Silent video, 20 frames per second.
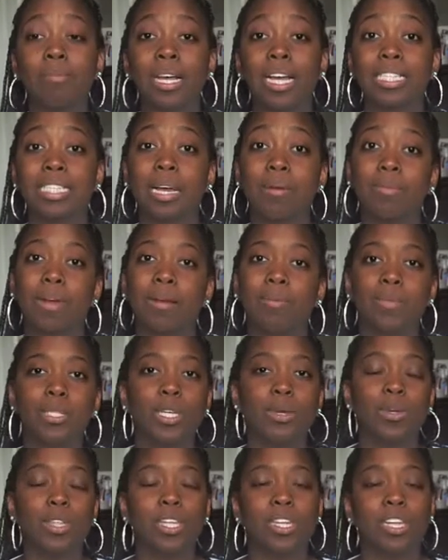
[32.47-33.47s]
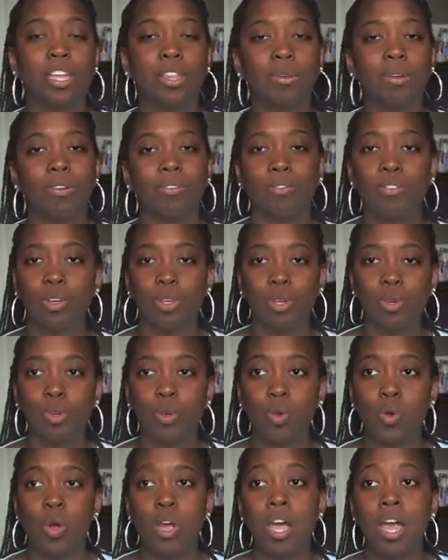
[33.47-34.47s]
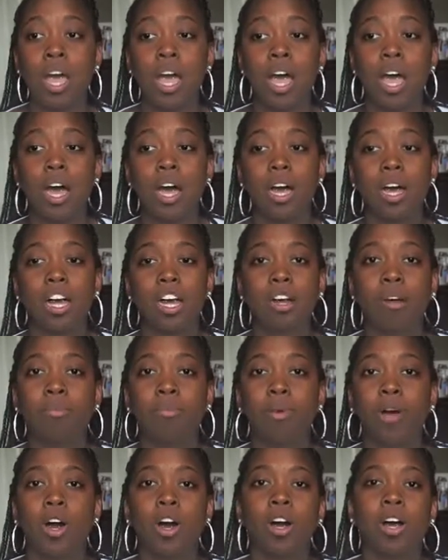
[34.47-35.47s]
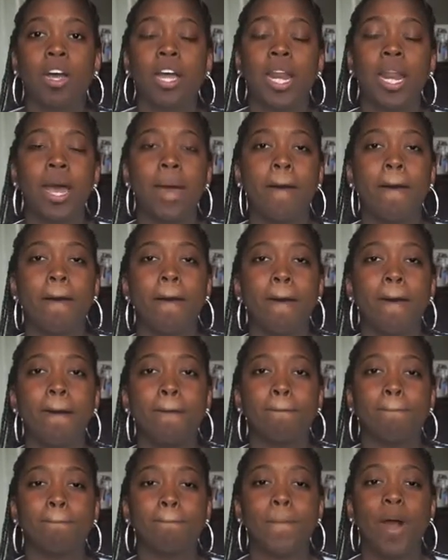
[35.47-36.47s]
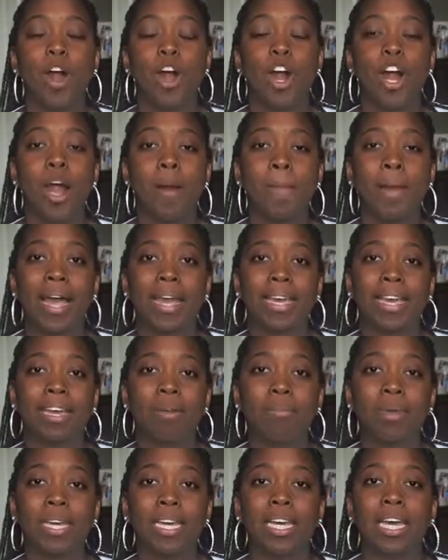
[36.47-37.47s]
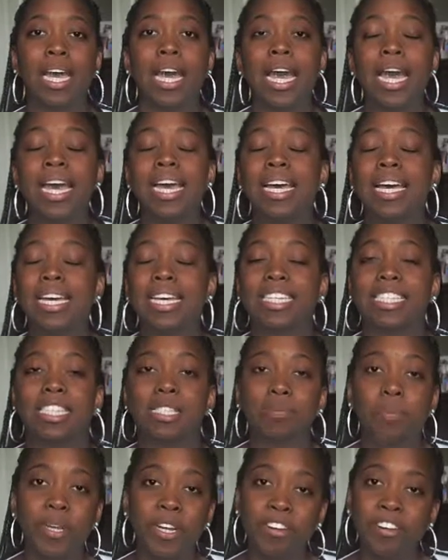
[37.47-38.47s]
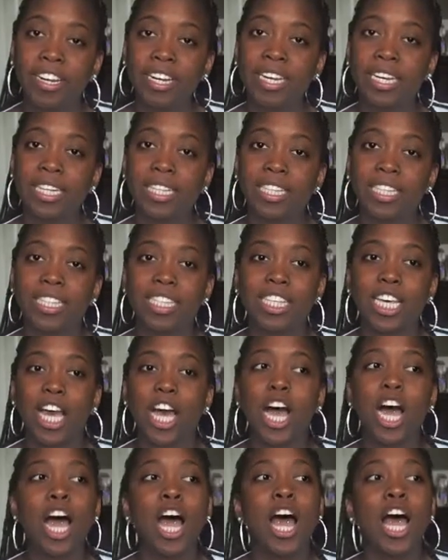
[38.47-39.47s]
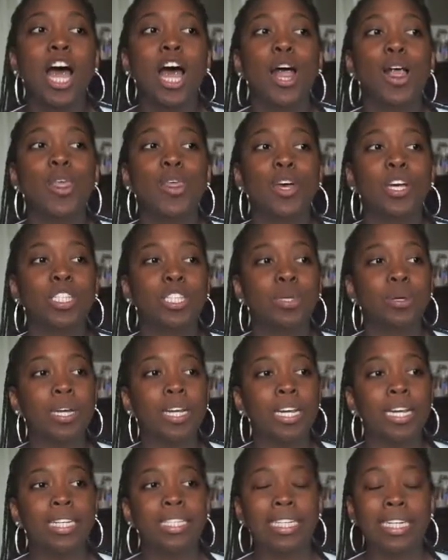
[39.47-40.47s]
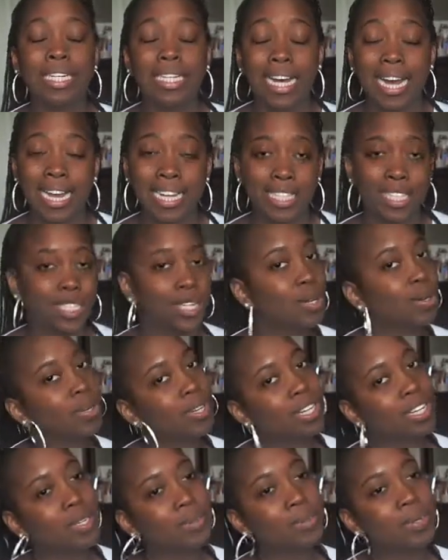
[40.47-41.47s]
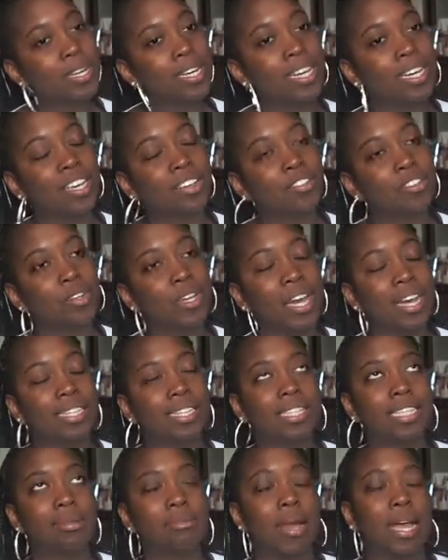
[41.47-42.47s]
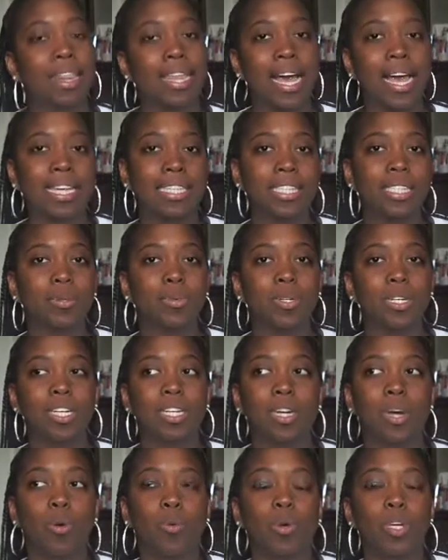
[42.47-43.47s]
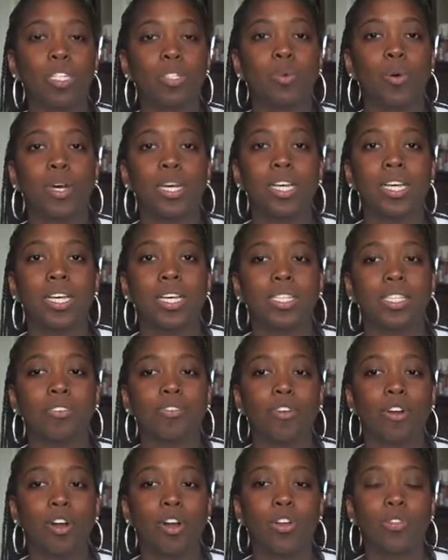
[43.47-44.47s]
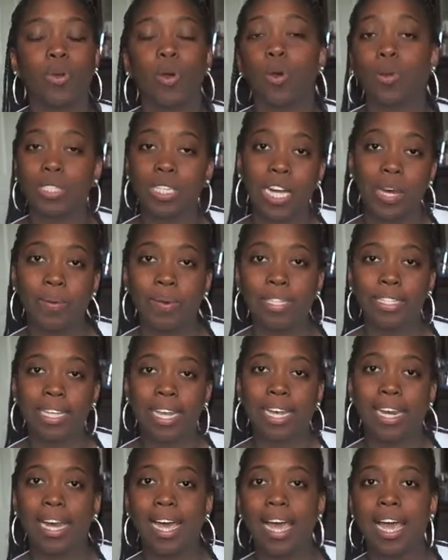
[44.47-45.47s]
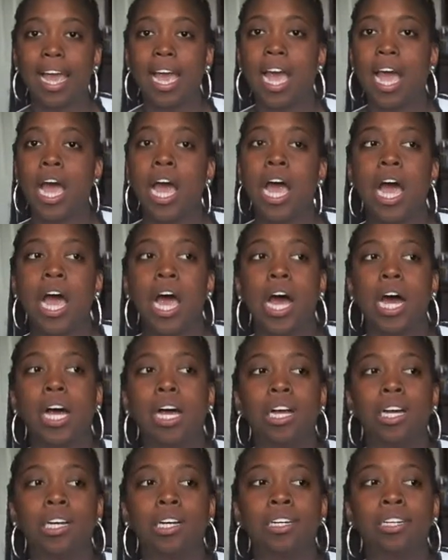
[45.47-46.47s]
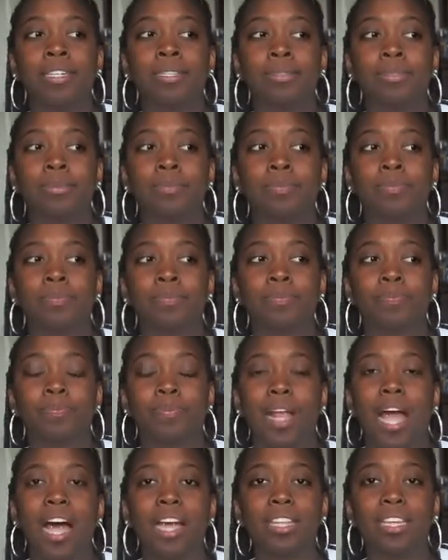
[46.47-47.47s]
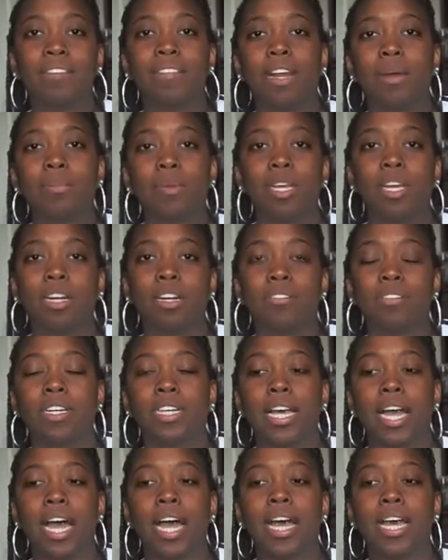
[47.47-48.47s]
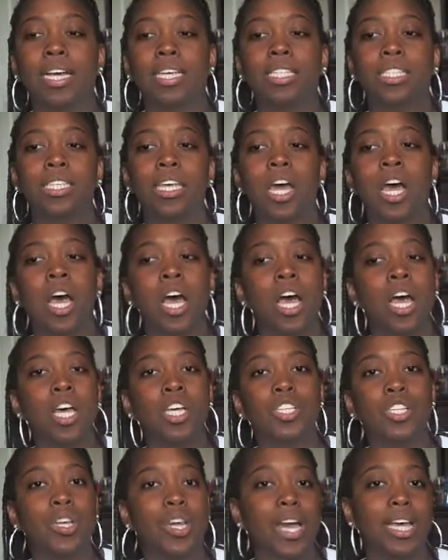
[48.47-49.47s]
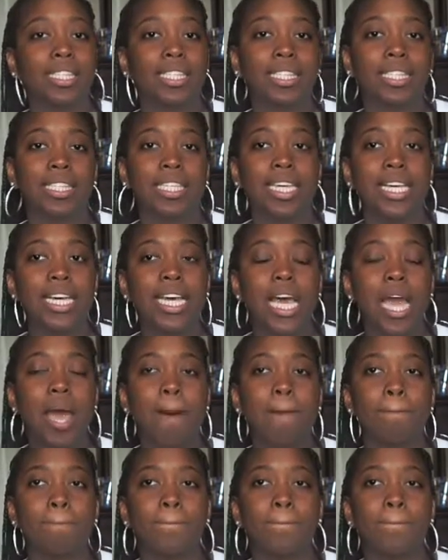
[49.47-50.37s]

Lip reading: I said, I'm coming to you with another review on our Miami experience. This one is a not so good one. If you guys seen my last one, which was for the hotel we stayed at, I'll leave it up here for you guys so you guys can see it.